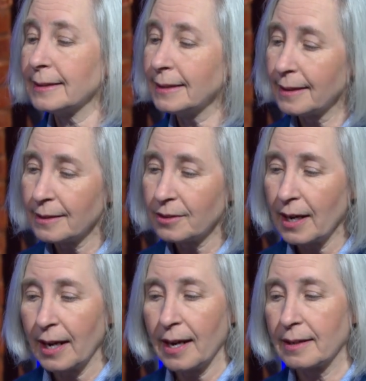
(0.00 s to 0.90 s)
On the other
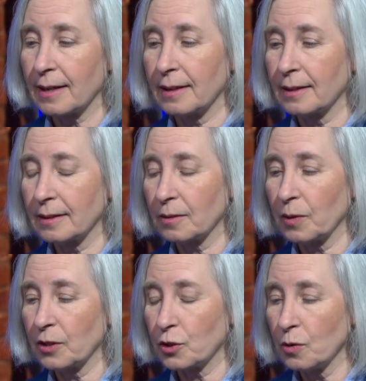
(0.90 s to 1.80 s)
hand, I think that
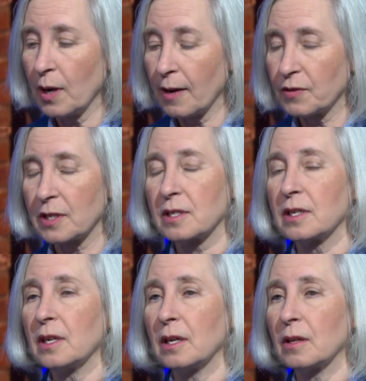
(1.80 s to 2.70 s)
we do have to
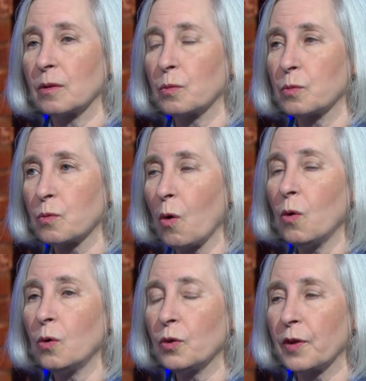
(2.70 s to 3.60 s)
see the
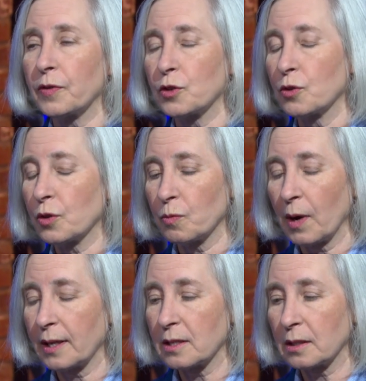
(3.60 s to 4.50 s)
role that the Truth and
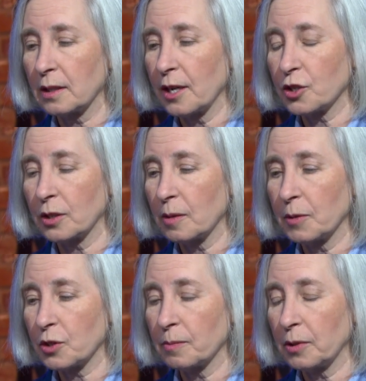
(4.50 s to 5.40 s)
Reconciliation
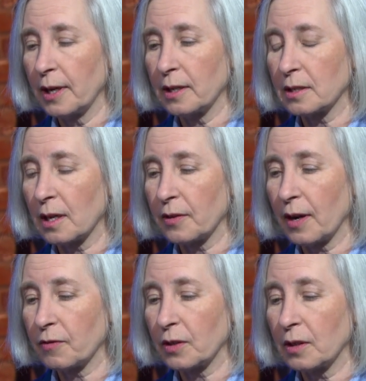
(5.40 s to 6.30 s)
Commission played in South
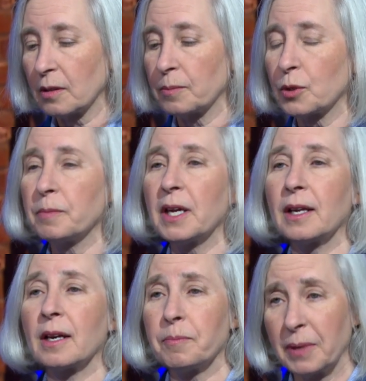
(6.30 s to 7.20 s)
Africa in
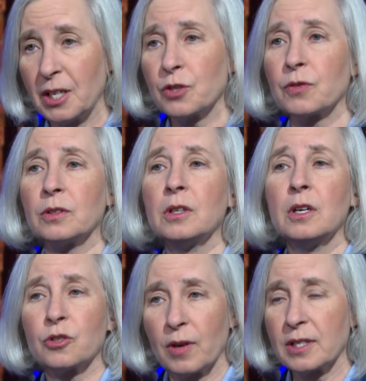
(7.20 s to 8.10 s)
permitting a peaceful
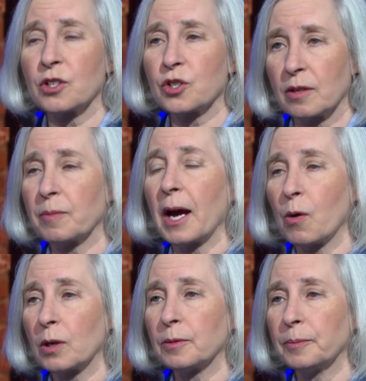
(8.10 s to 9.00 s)
transition of power.